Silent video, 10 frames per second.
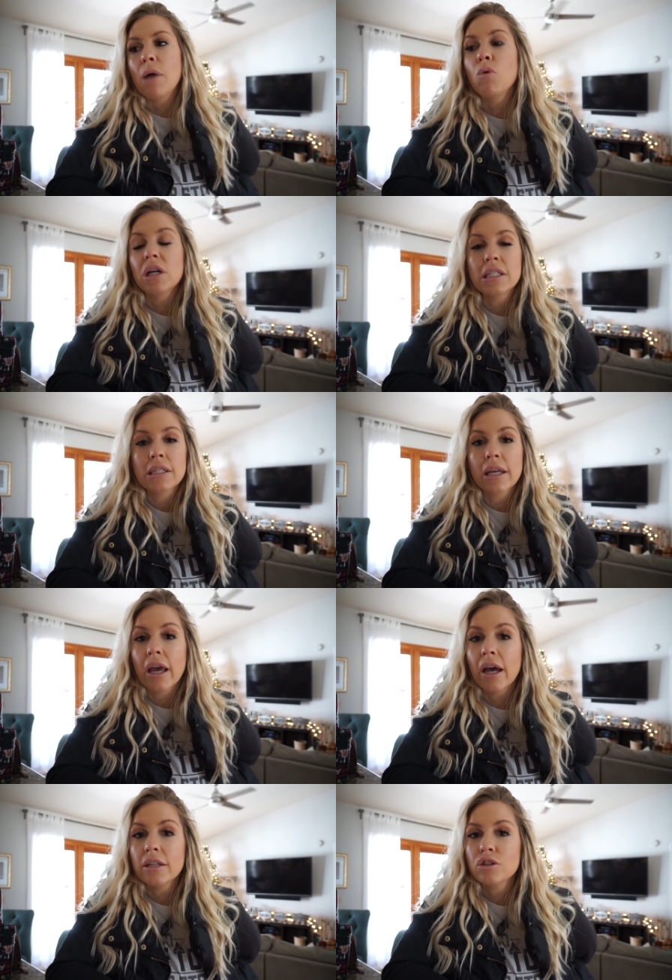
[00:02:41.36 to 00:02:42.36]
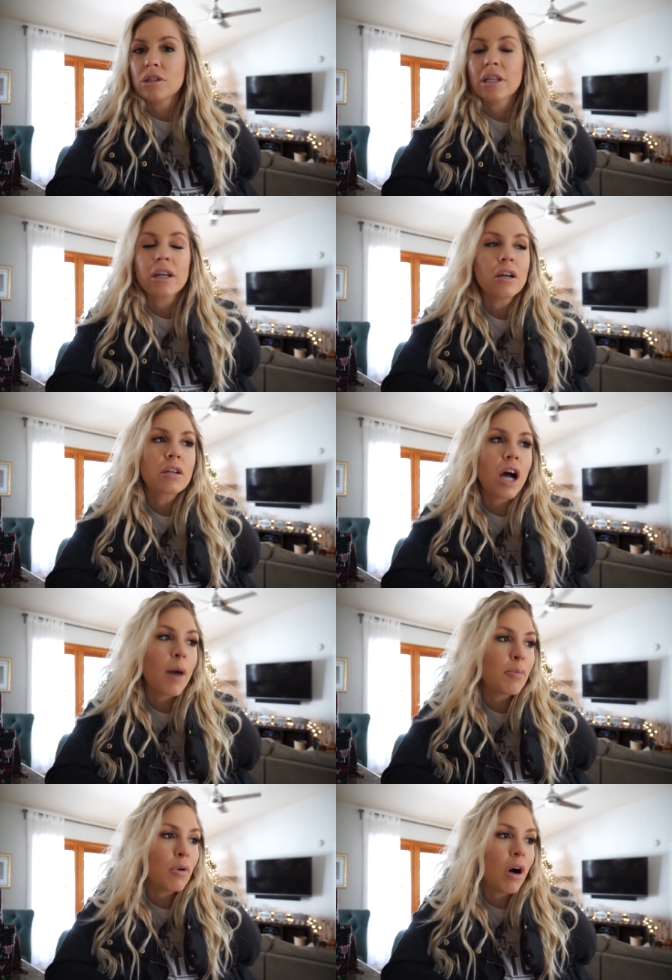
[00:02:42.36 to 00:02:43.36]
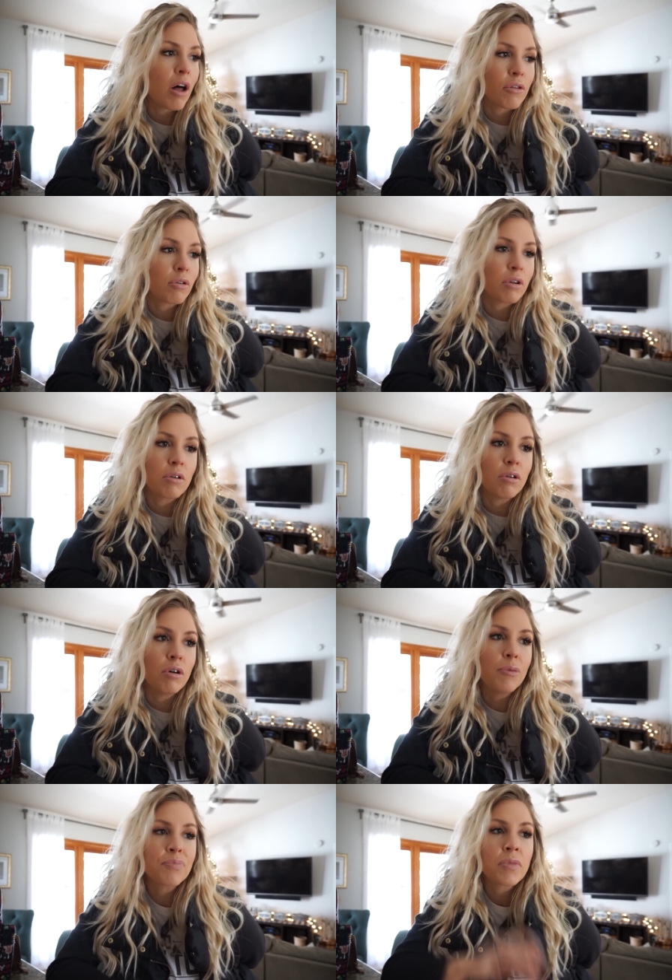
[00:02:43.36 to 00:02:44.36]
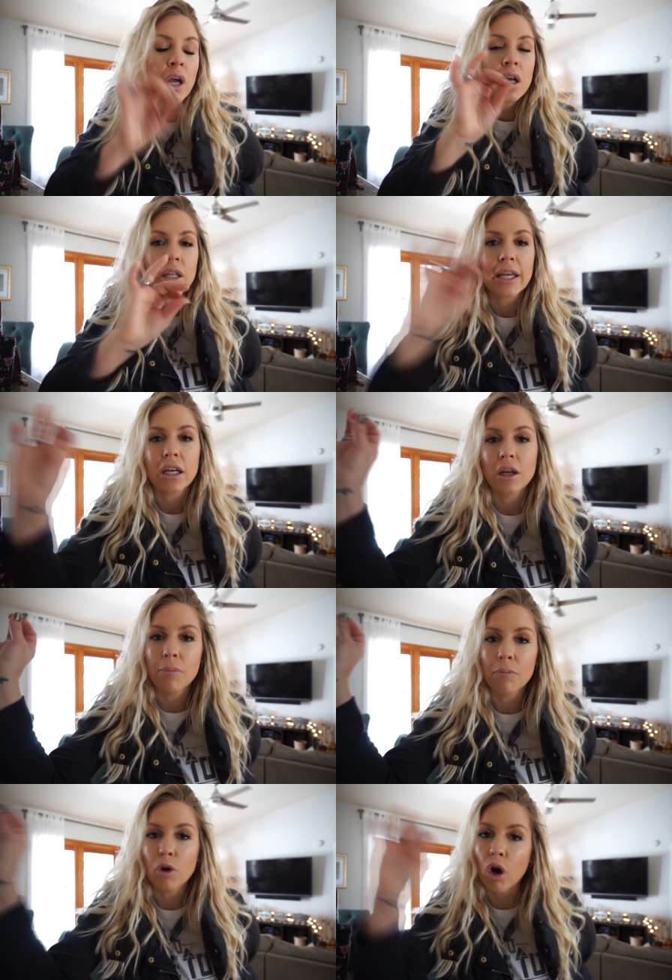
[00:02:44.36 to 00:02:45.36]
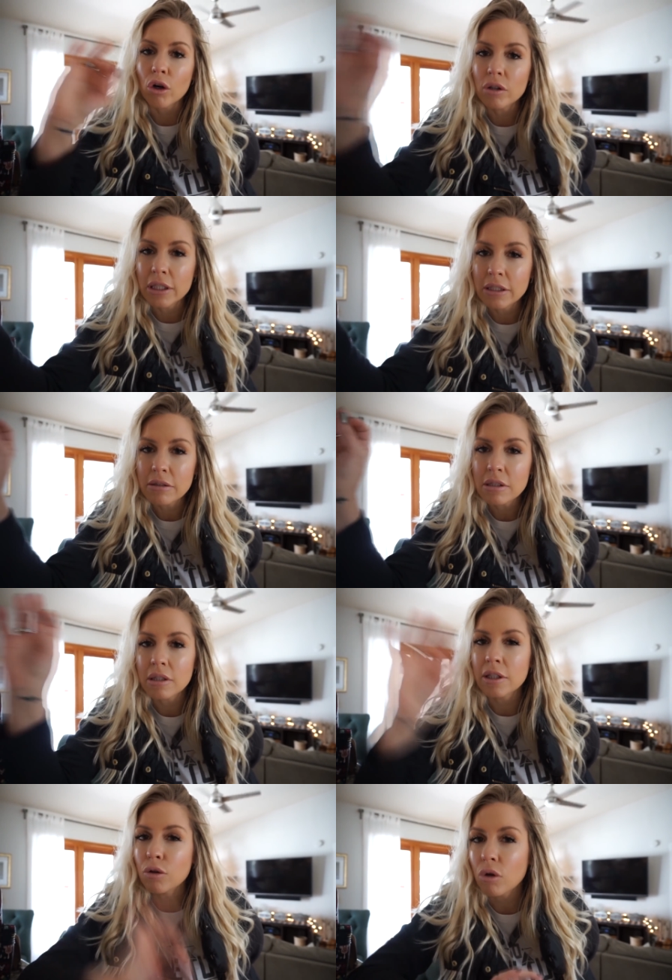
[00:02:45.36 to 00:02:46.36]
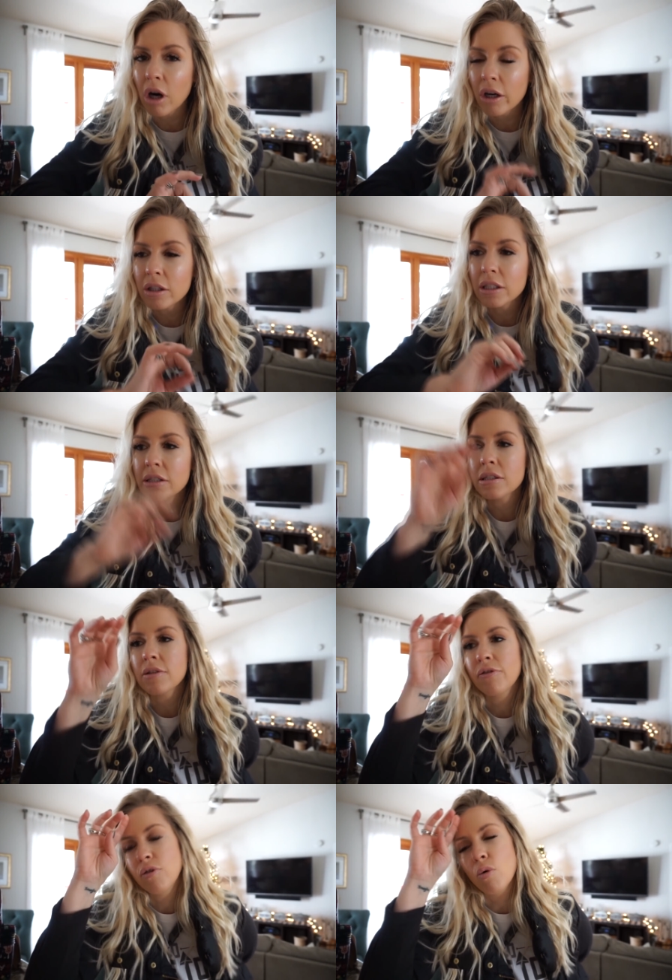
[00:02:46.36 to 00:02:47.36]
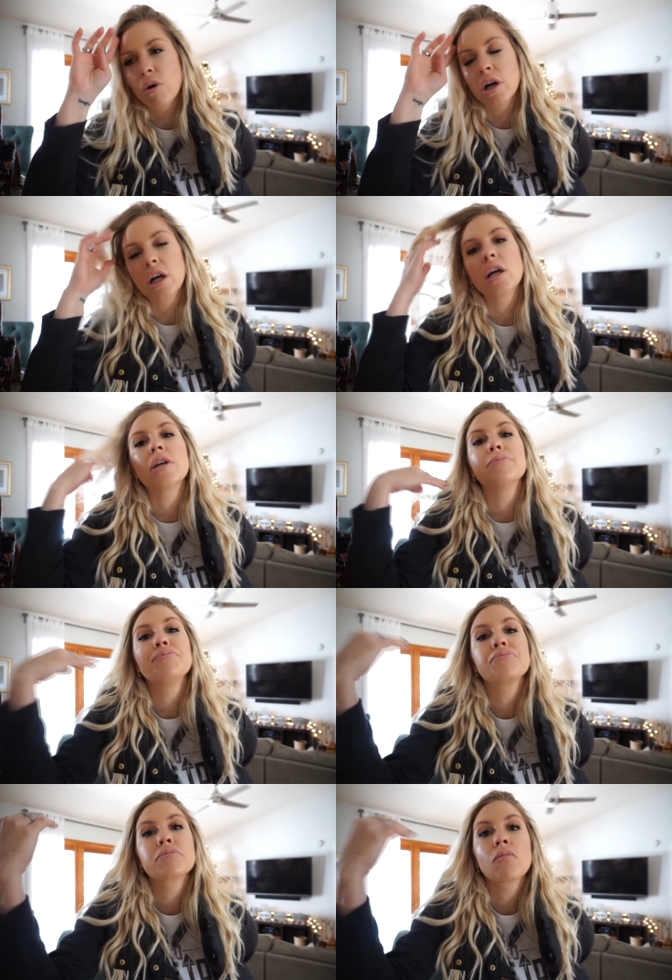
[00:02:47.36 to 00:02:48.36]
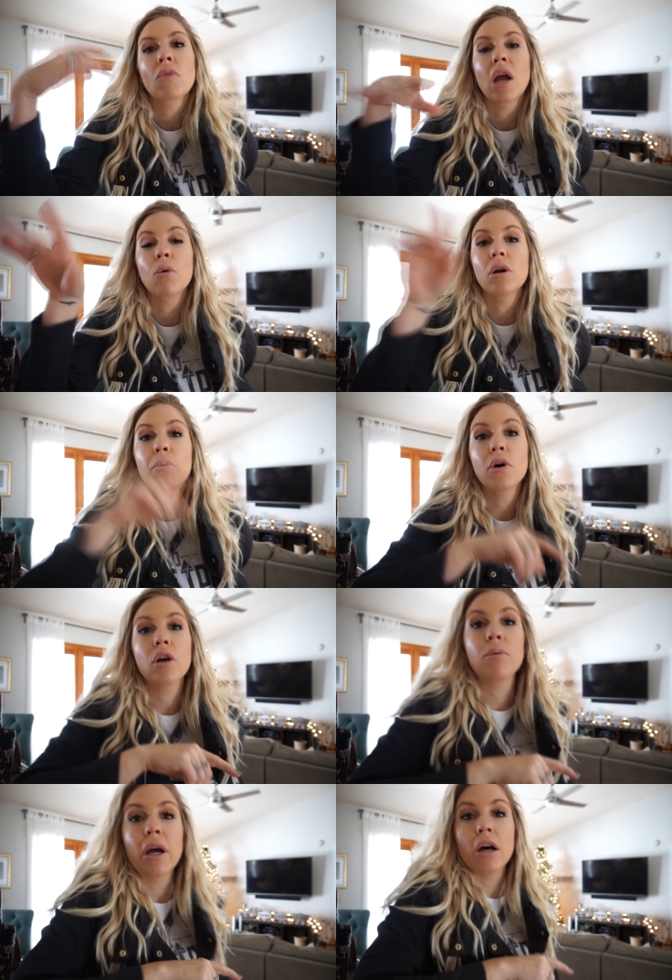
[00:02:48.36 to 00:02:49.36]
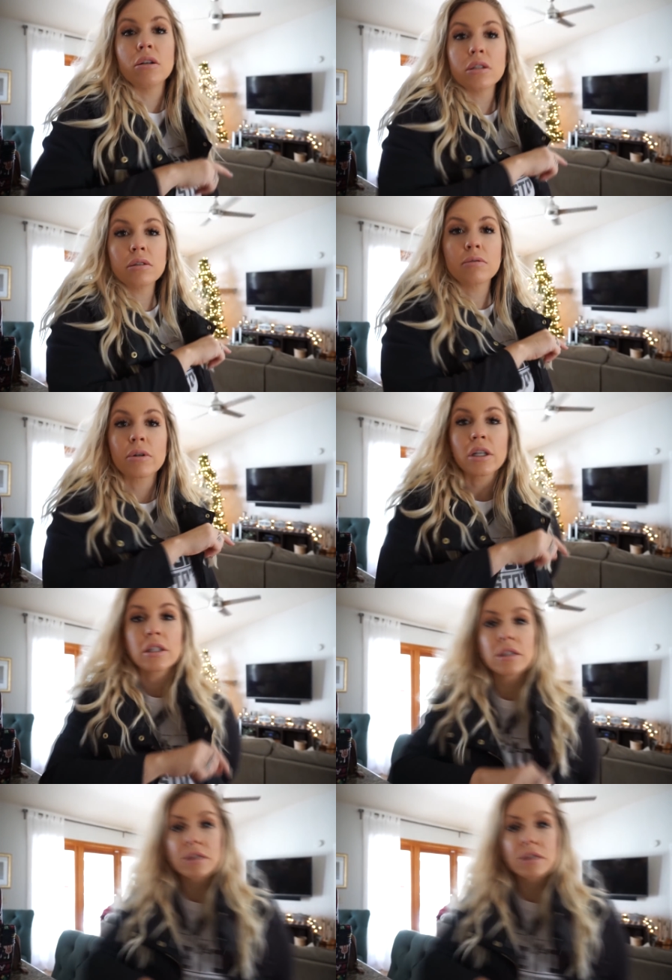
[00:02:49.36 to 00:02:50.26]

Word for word: I wanted to get just like a couple other little like garlands, little garlands for, I wanna put around where